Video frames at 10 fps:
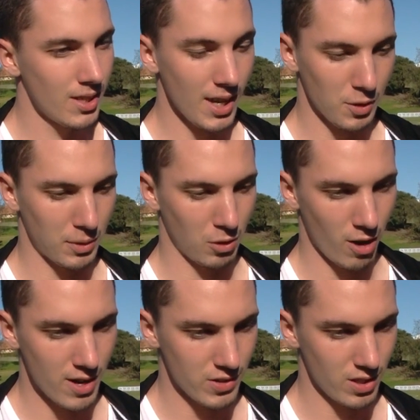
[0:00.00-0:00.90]
Yeah, it's been
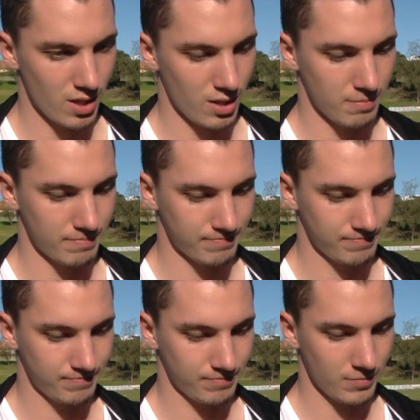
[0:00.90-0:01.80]
crazy. You
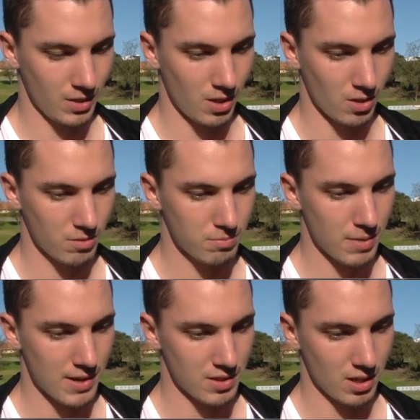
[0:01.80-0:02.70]
know,
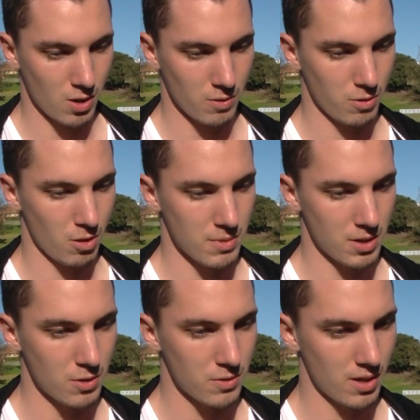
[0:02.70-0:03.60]
basically going from a
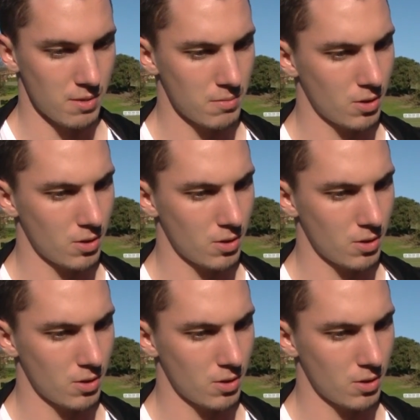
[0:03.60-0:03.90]
youth team